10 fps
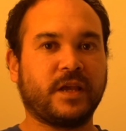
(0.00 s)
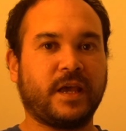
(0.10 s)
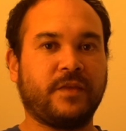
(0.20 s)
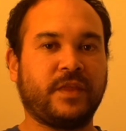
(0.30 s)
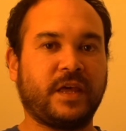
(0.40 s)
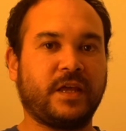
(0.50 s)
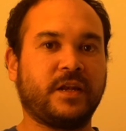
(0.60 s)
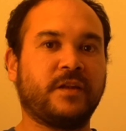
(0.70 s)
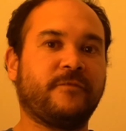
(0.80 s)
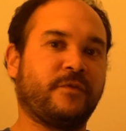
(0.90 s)
And
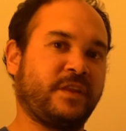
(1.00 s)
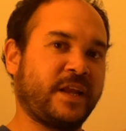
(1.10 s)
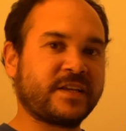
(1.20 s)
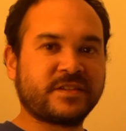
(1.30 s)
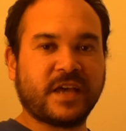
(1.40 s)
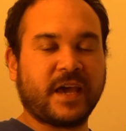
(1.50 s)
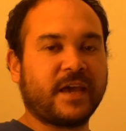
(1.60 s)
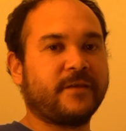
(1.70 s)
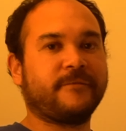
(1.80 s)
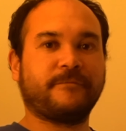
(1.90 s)
then for the next
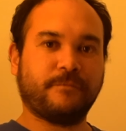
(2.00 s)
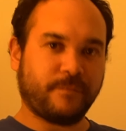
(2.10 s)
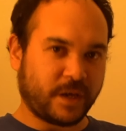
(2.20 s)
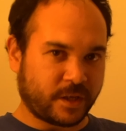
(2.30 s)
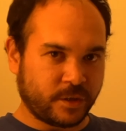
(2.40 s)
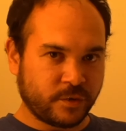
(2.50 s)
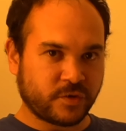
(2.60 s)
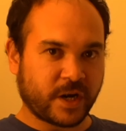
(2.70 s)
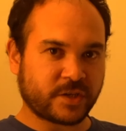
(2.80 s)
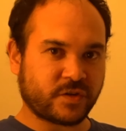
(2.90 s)
day, make a new
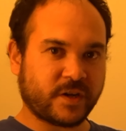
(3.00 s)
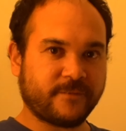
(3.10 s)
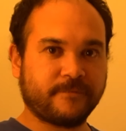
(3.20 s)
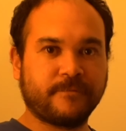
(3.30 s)
directory,